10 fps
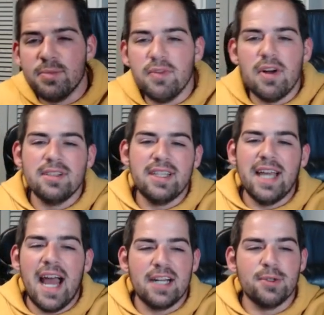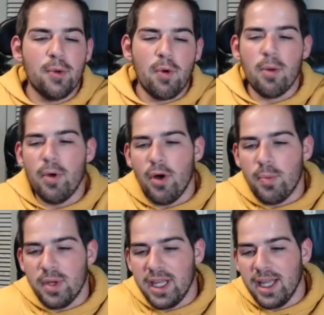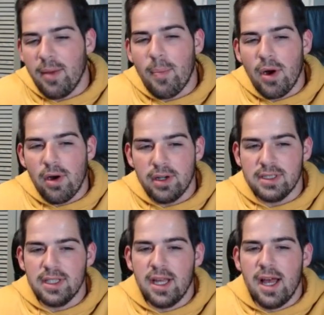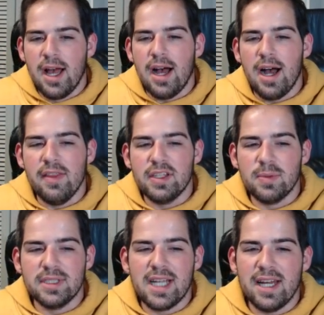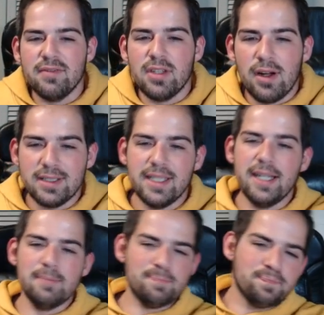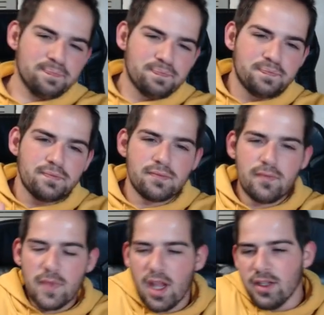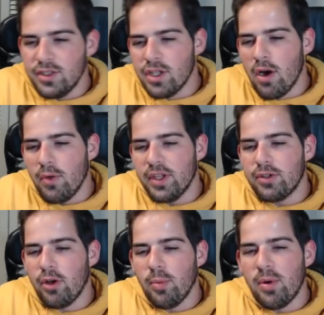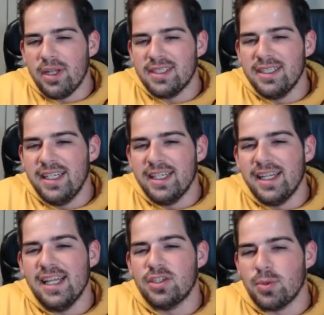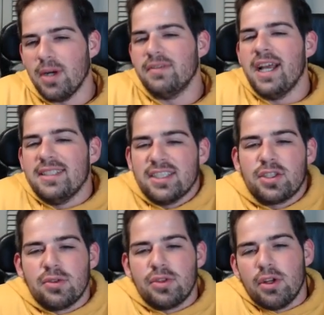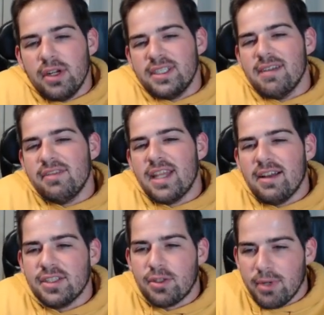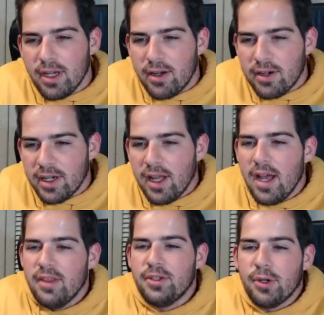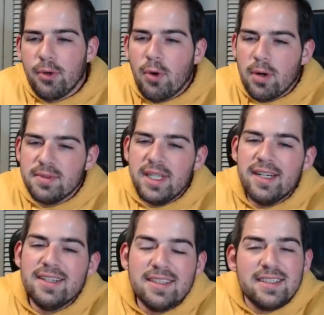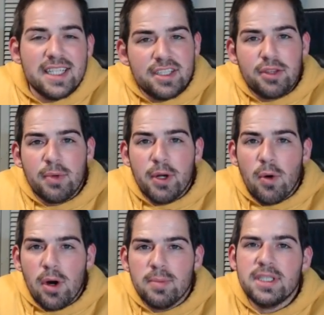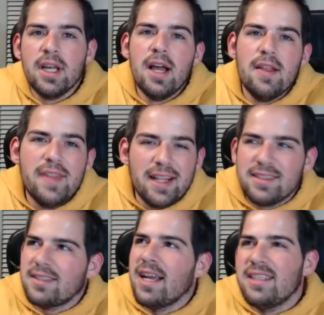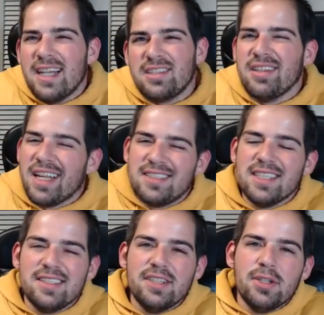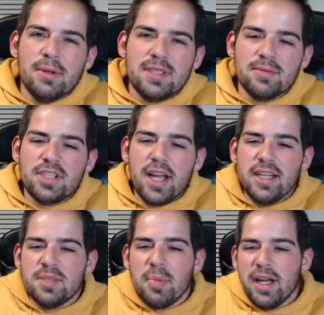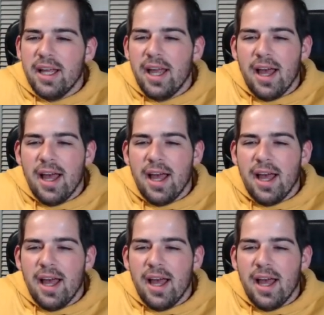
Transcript: move on to the actual orb opening part. This one's kind of daunting. So the total points needed in 12 days is 37,300. The total orbs needed is 63 orbs. It's actually like 62 and some change, but